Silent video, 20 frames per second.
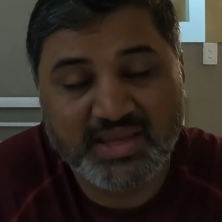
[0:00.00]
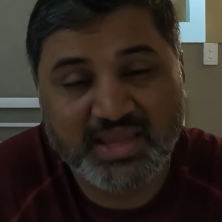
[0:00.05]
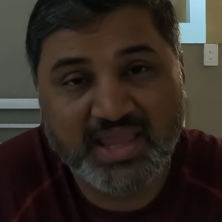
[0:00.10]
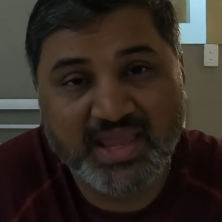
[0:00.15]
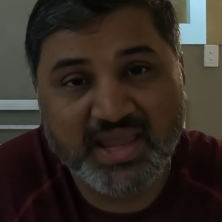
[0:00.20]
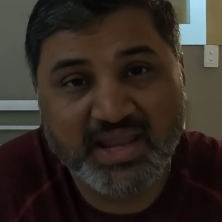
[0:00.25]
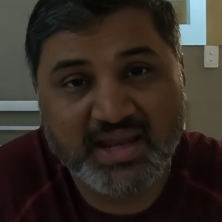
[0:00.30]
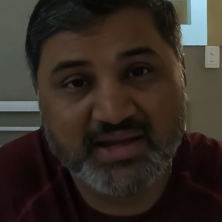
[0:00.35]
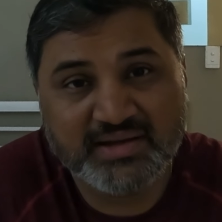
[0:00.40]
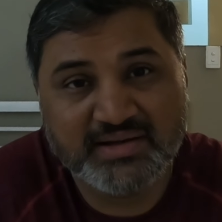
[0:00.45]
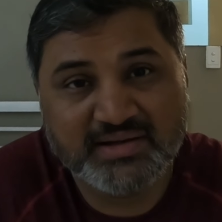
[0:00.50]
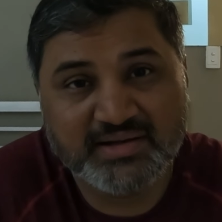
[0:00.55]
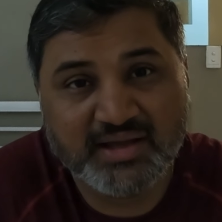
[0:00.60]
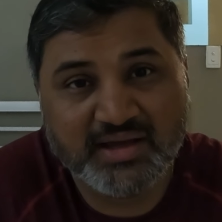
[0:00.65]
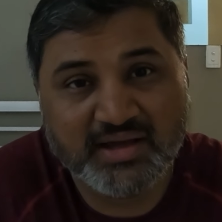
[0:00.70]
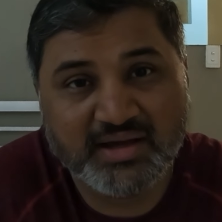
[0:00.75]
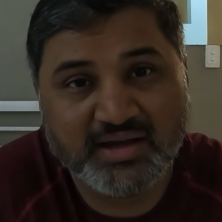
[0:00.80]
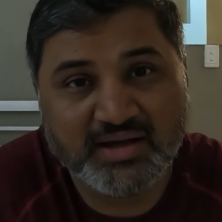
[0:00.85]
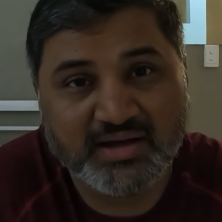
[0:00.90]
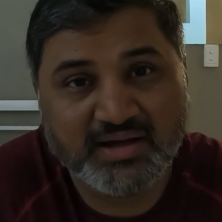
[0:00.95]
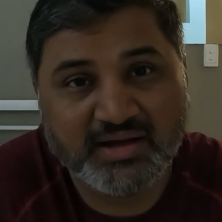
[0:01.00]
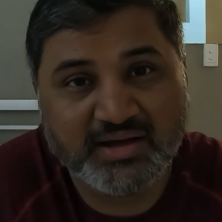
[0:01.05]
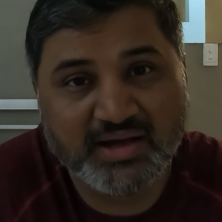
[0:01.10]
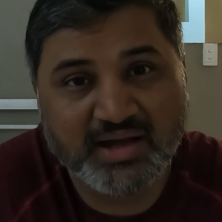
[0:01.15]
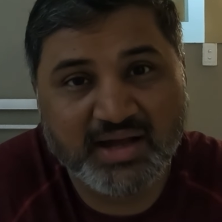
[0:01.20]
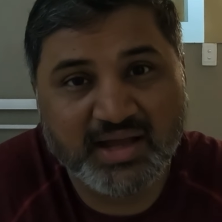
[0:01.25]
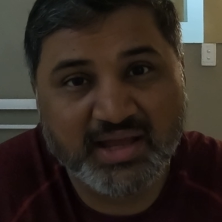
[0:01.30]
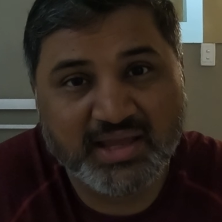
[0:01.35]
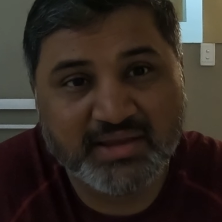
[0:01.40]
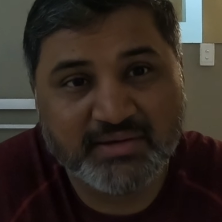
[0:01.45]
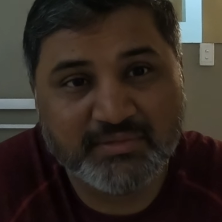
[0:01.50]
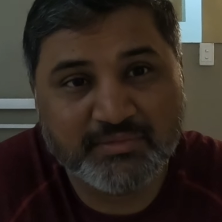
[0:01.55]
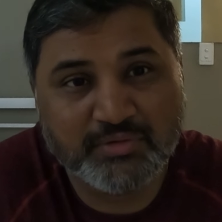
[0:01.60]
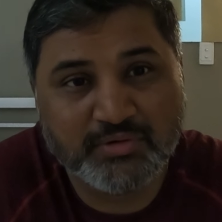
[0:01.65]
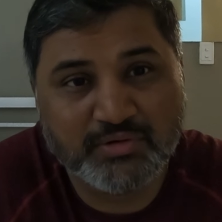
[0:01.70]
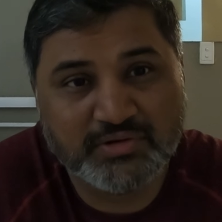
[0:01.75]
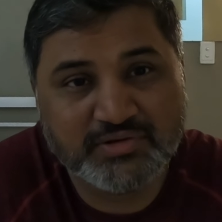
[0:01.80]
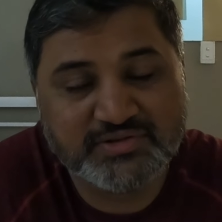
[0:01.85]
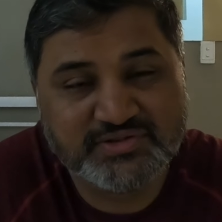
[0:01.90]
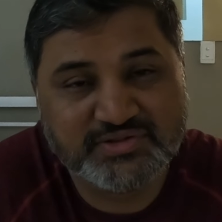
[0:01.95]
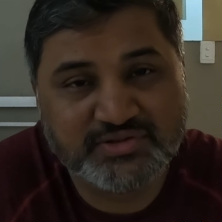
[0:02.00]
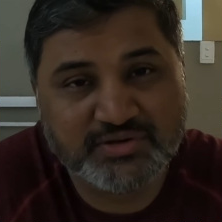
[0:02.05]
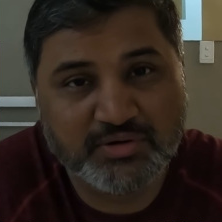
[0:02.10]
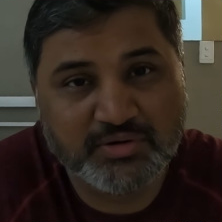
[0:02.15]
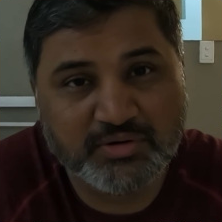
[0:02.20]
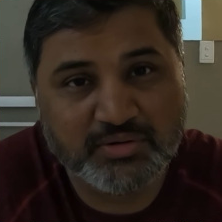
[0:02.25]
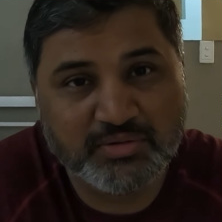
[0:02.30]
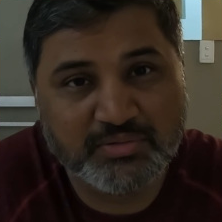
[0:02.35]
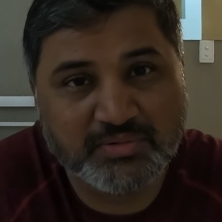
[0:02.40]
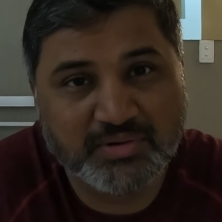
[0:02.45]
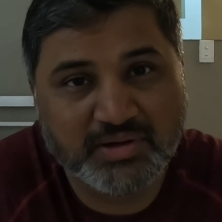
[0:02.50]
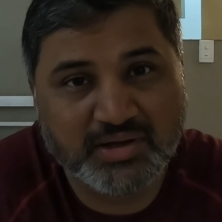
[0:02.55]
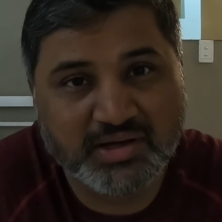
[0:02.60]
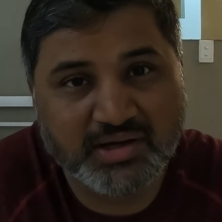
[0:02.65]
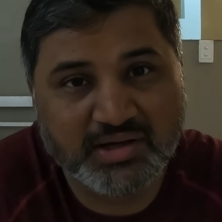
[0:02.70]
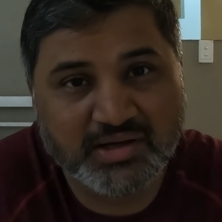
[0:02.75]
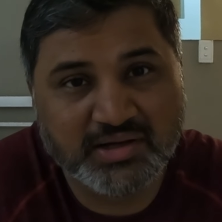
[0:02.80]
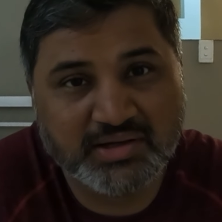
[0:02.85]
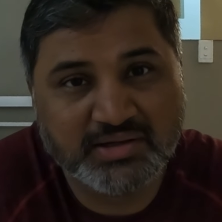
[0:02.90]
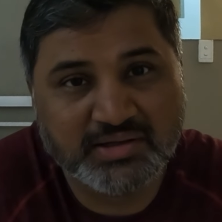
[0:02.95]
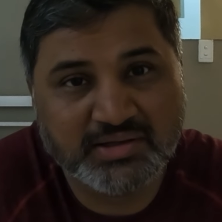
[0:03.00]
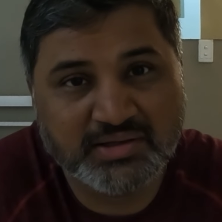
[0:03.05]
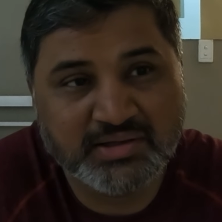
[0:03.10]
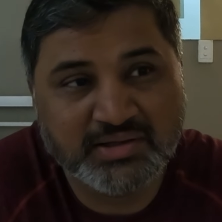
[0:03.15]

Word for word: and uh, I have also uh,